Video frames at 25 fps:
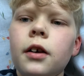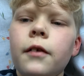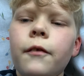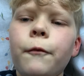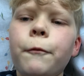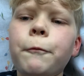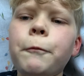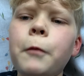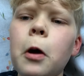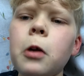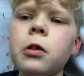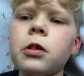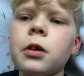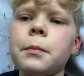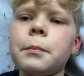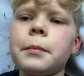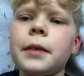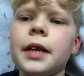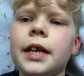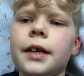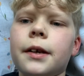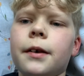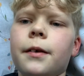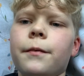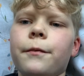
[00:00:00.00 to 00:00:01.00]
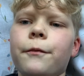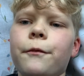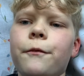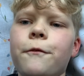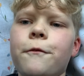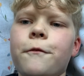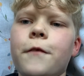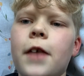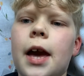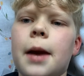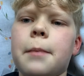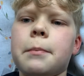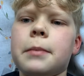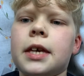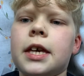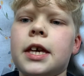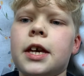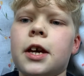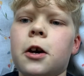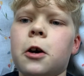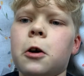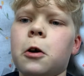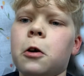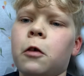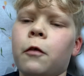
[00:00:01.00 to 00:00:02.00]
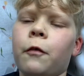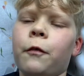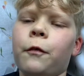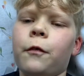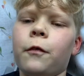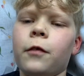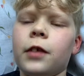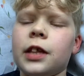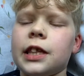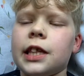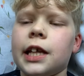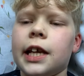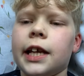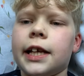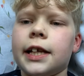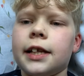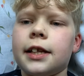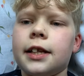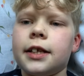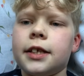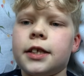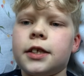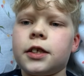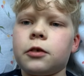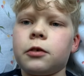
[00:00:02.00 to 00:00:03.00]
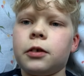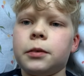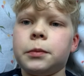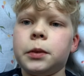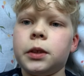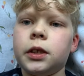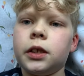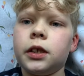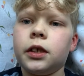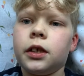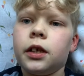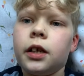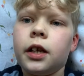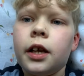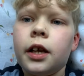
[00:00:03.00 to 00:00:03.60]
Follow me on Vimeo. The link in the description.